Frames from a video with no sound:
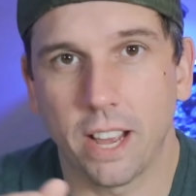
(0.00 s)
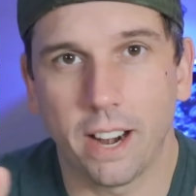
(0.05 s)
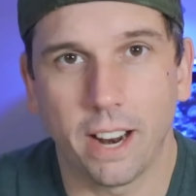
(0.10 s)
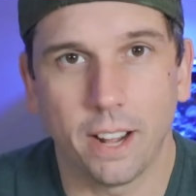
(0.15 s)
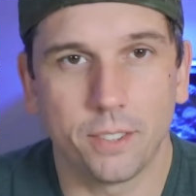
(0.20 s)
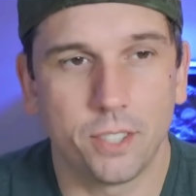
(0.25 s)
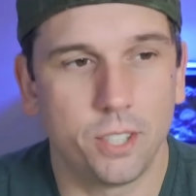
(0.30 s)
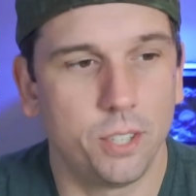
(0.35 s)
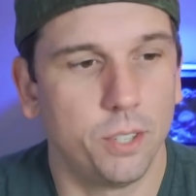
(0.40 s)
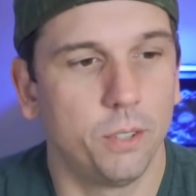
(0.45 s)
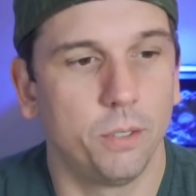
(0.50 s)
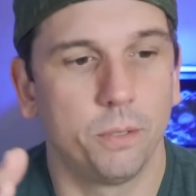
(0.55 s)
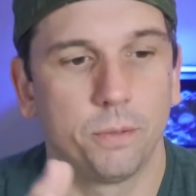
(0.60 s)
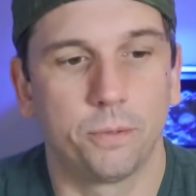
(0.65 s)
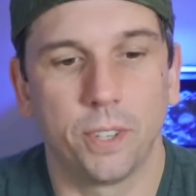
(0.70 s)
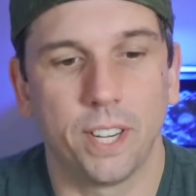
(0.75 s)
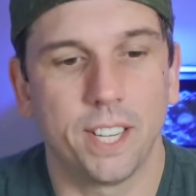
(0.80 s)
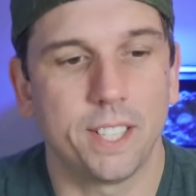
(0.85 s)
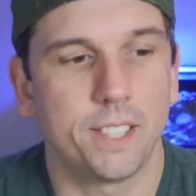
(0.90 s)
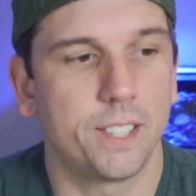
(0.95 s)
shout out to
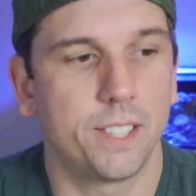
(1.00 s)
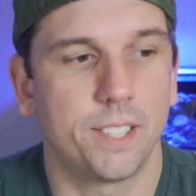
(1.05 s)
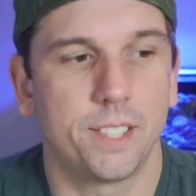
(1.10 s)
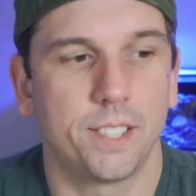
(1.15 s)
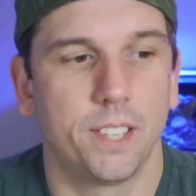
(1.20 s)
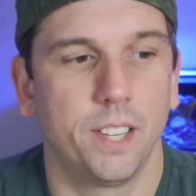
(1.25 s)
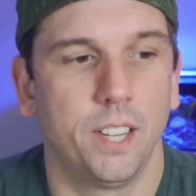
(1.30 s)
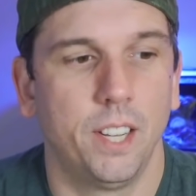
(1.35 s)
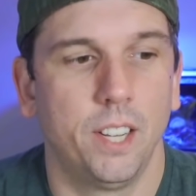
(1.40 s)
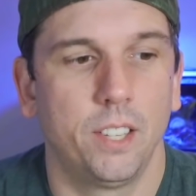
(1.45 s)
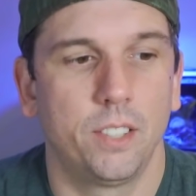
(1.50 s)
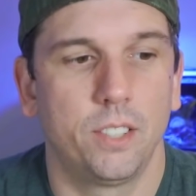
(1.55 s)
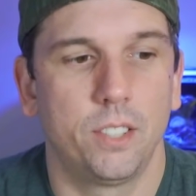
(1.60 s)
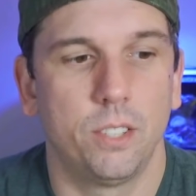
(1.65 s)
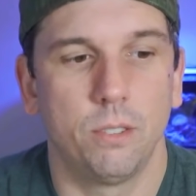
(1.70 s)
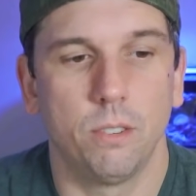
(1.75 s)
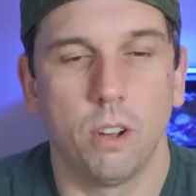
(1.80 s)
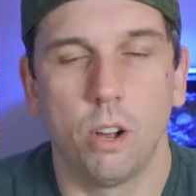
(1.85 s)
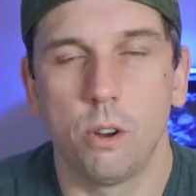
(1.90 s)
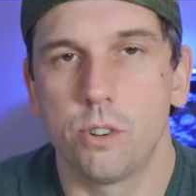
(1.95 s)
Fritz,
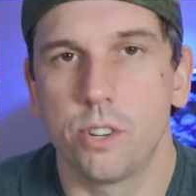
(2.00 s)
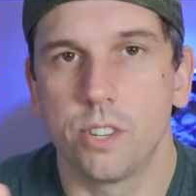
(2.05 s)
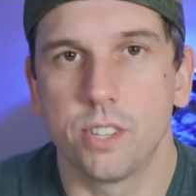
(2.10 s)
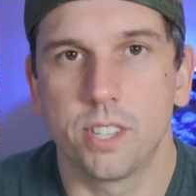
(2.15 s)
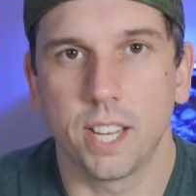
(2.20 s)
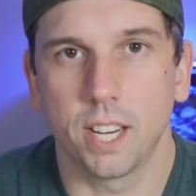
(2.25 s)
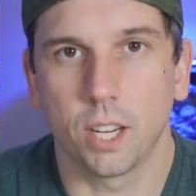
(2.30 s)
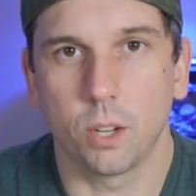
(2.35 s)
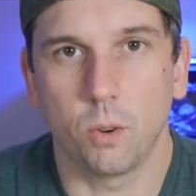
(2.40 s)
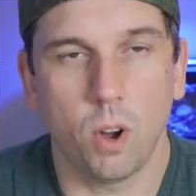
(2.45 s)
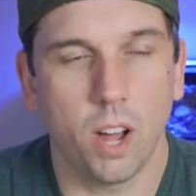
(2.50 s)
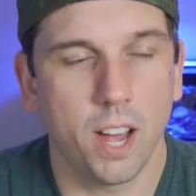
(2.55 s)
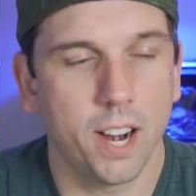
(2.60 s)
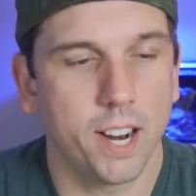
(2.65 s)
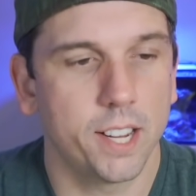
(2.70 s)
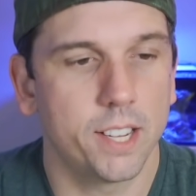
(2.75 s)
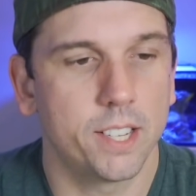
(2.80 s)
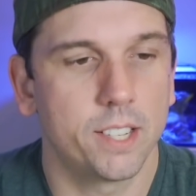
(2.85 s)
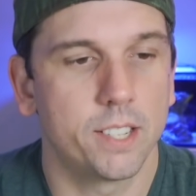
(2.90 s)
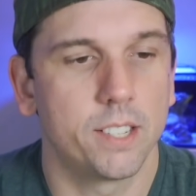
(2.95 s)
to Ocean State
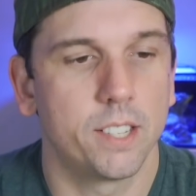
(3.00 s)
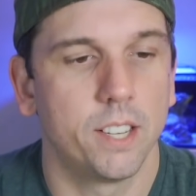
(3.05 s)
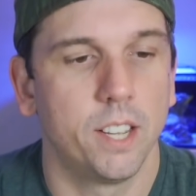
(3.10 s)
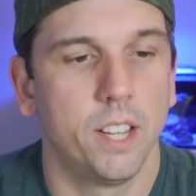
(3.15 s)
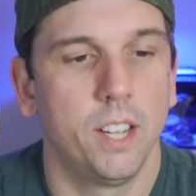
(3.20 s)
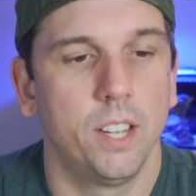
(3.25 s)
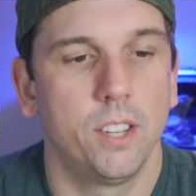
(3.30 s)
Aquatics,